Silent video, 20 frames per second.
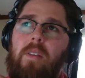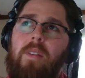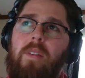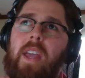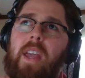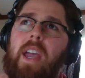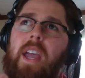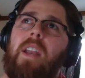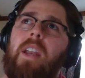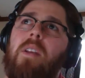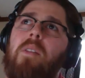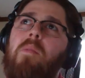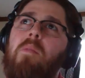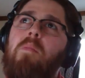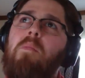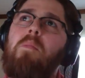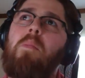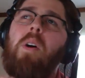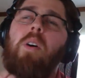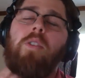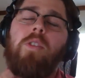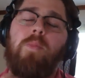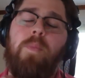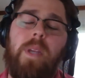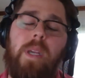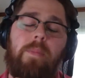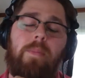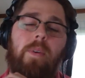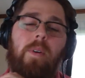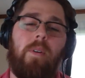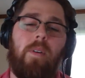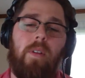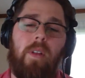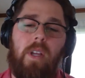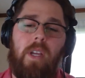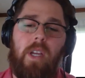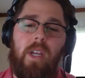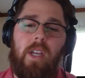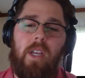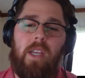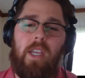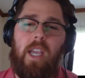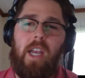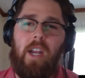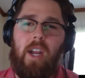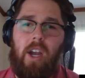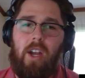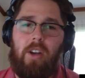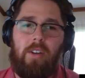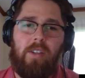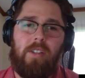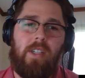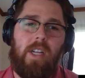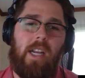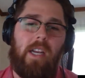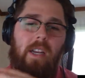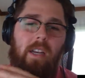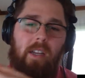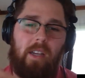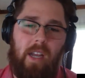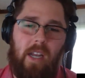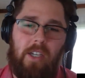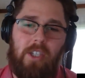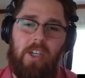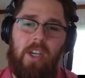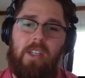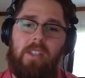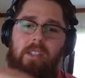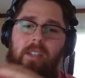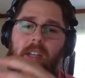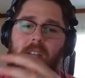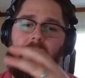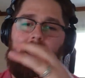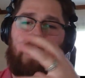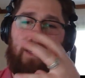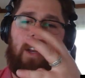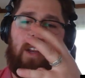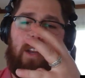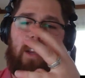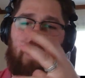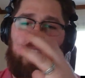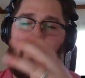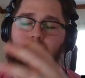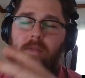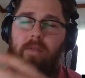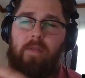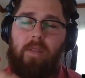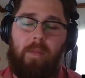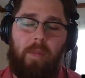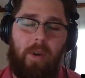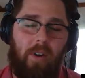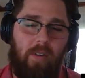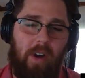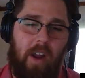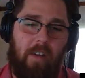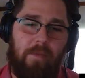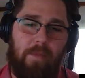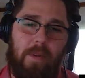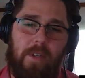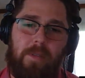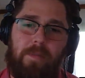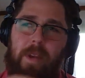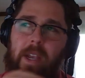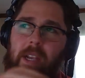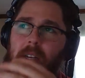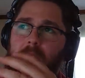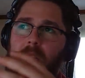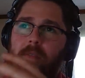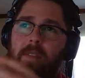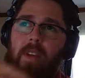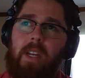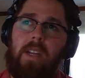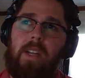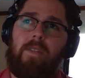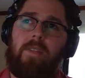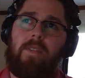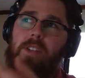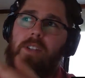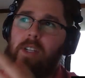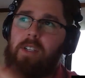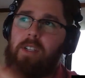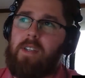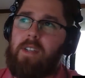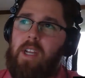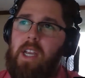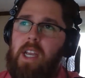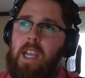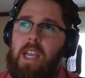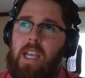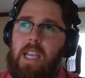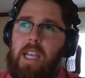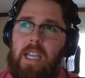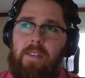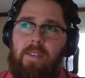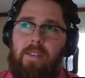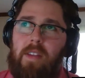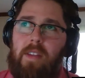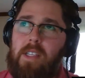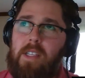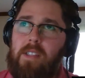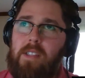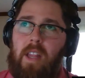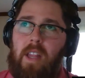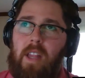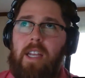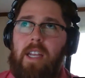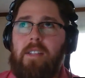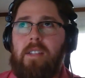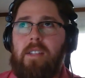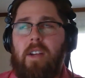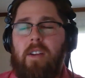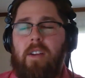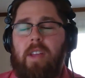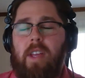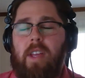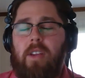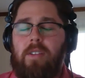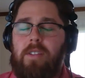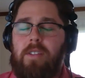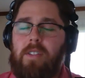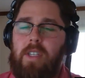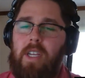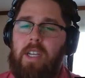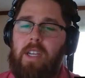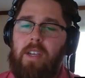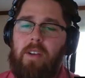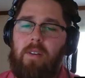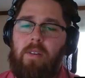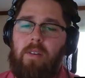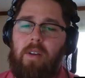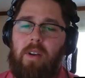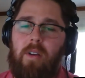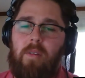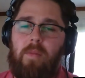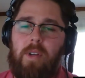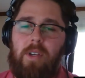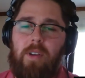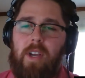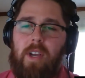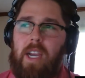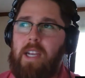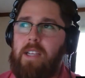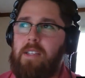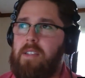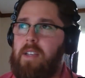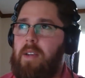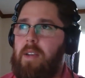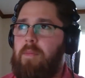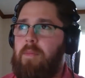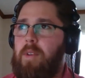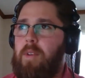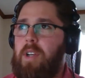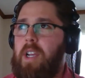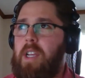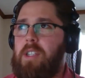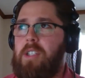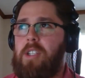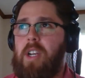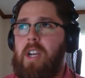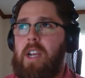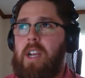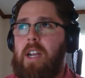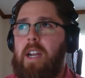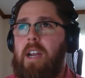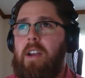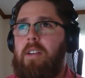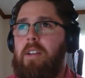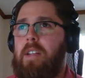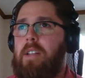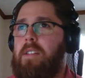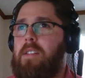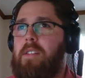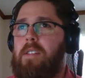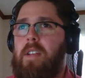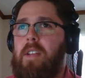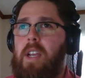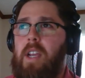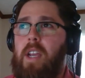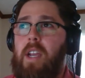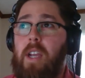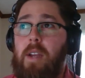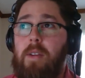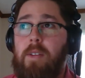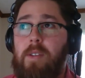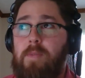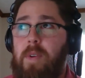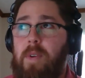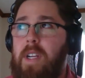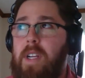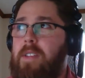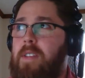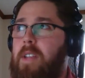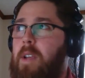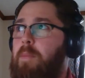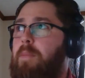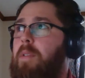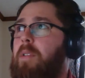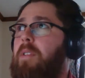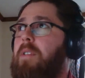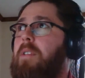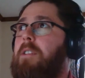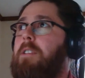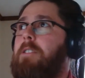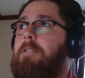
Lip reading: that most people can understand it, digest it, and from a graph perspective, and even these lines here that you'll see when you guys check it out, it's pretty simple,